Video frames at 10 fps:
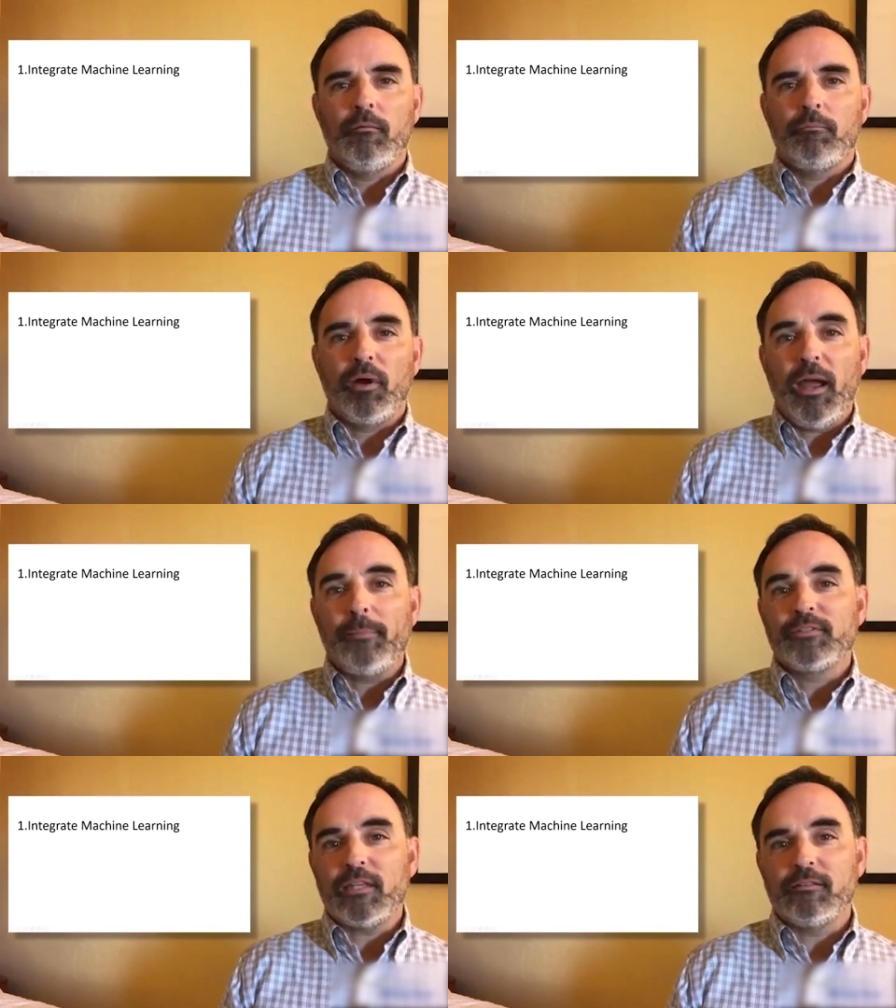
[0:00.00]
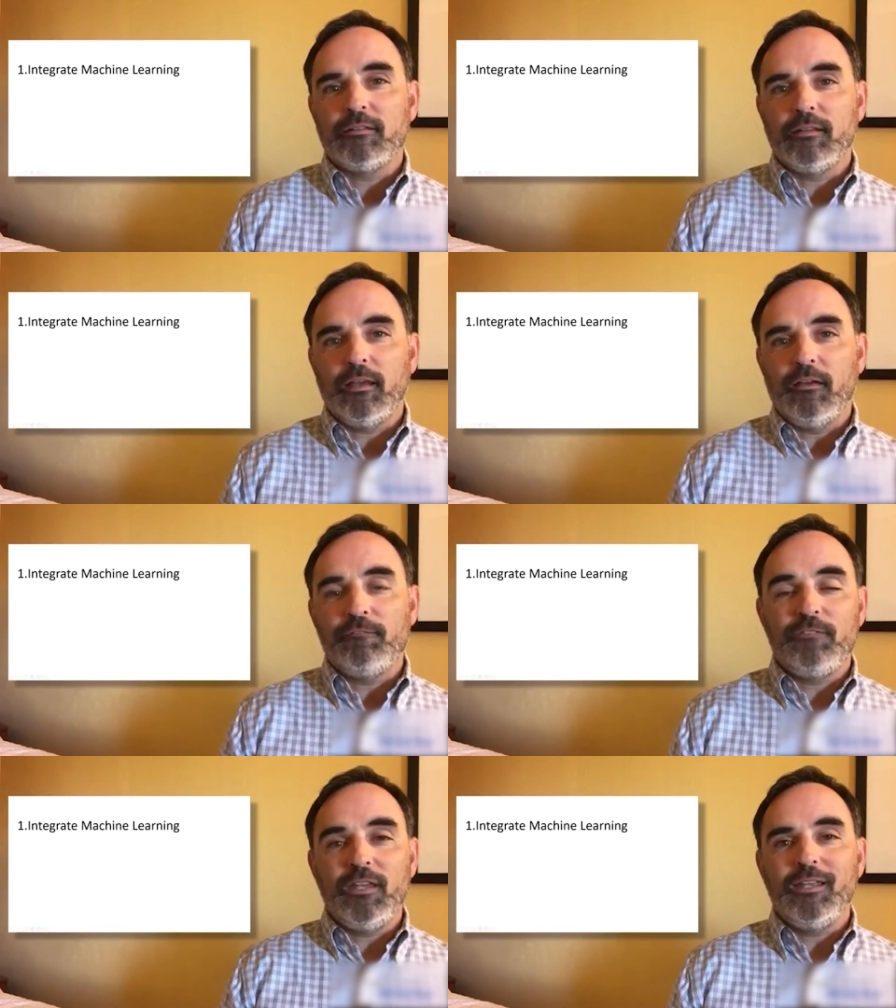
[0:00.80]
perhaps
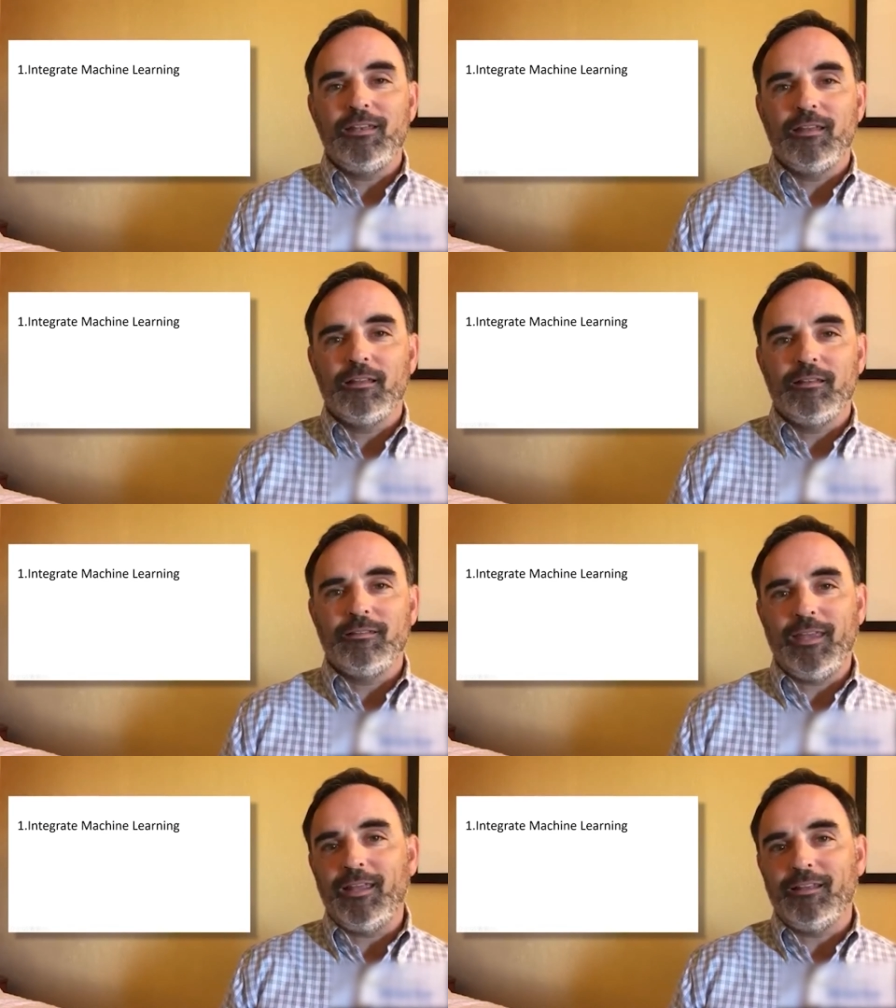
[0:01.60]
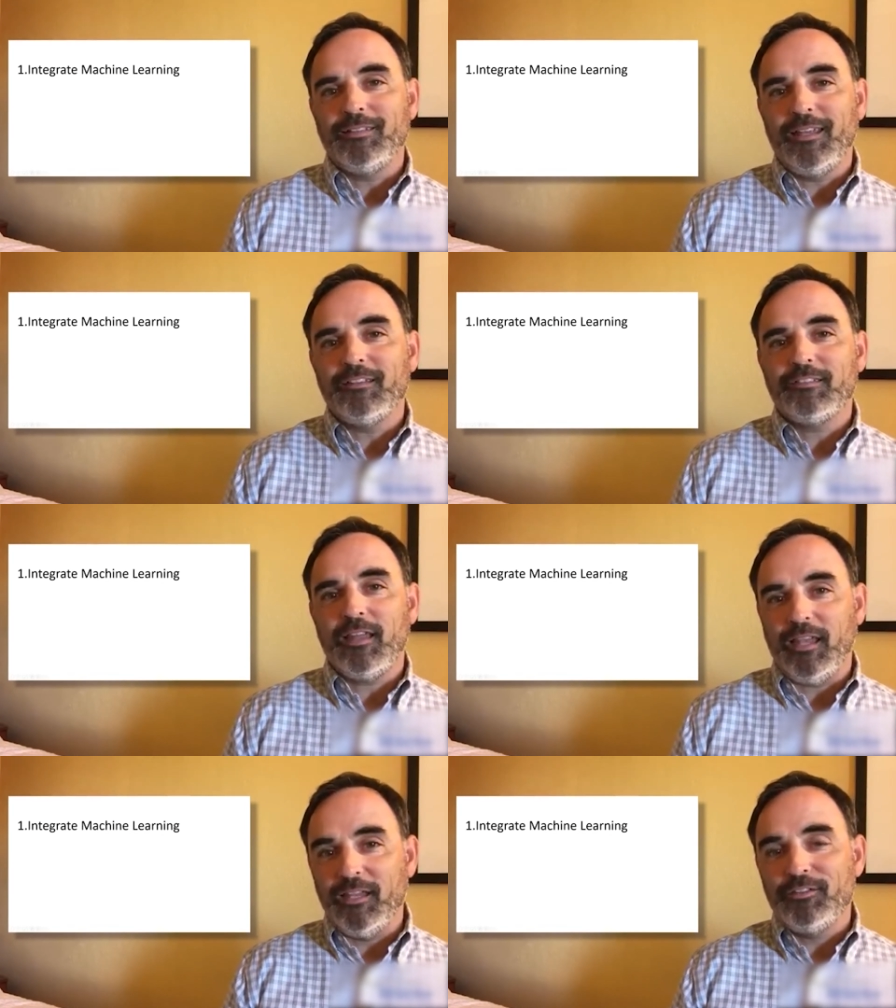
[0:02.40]
feed a data
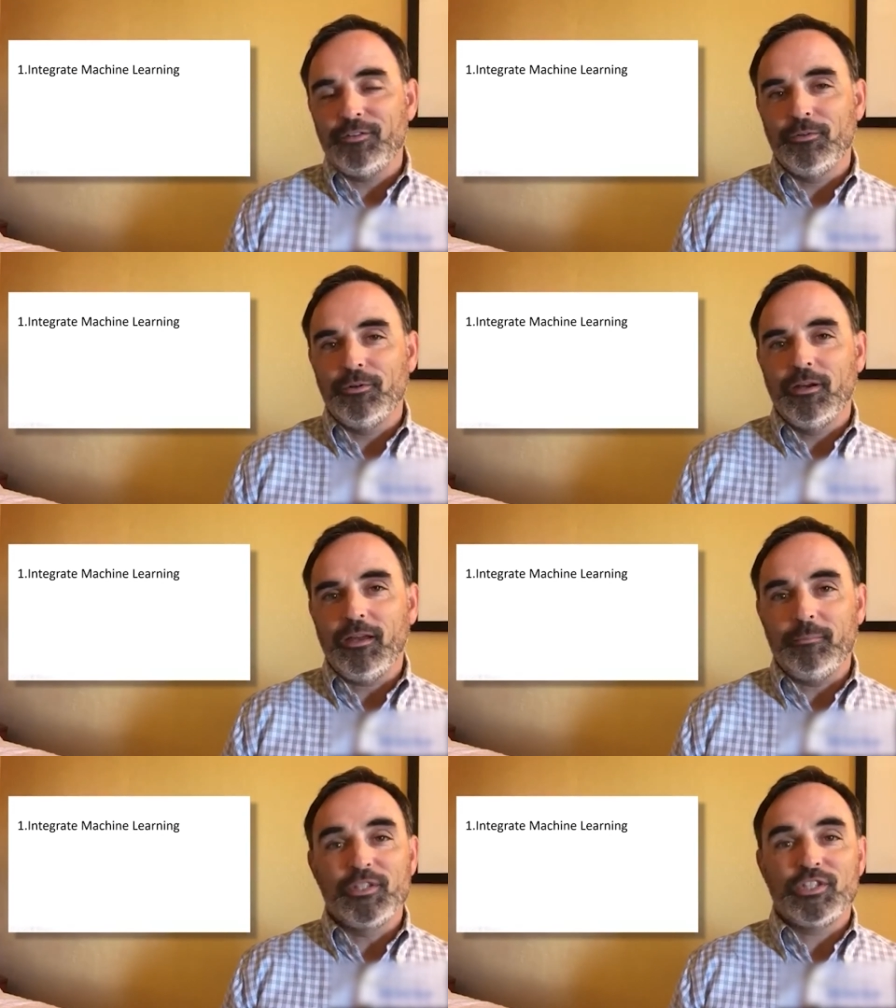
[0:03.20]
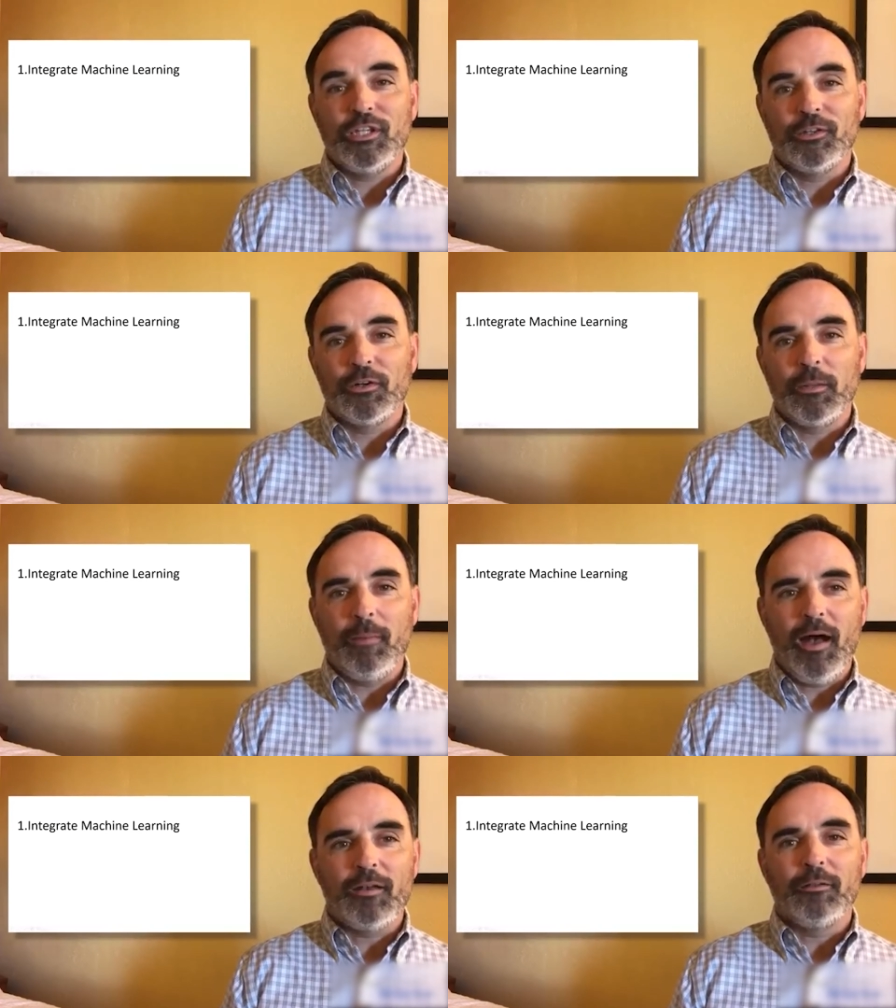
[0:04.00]
set into a machine learning
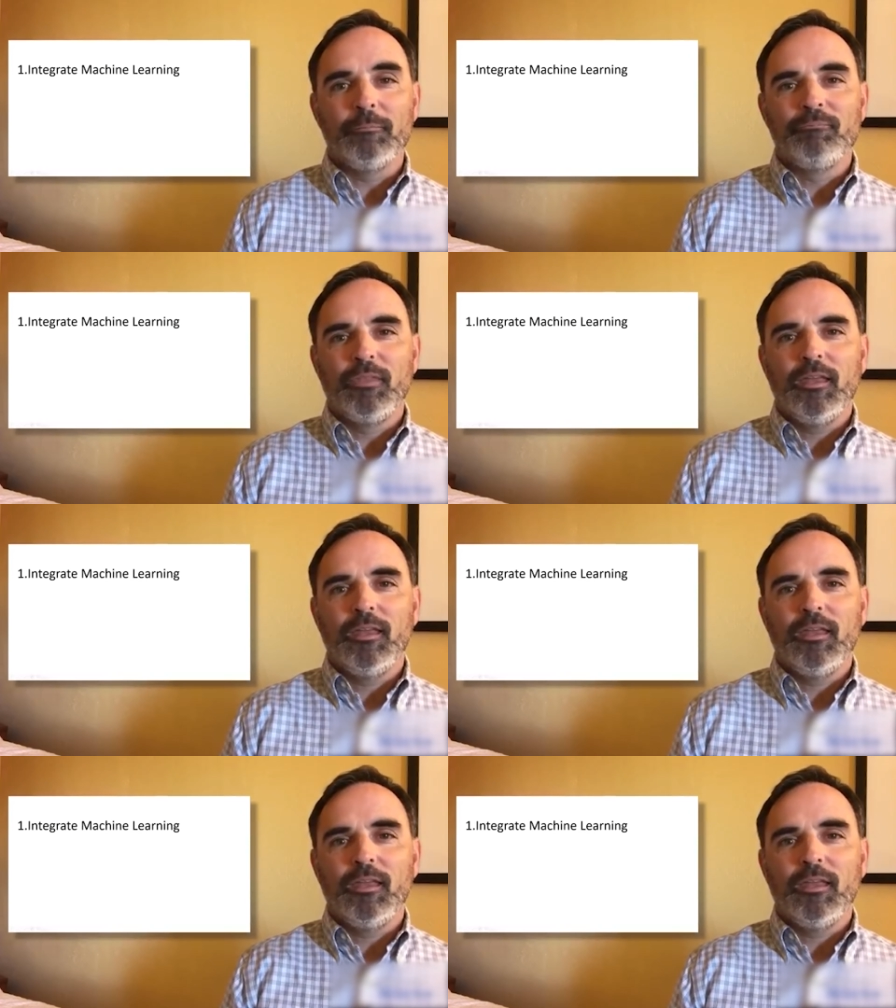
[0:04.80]
model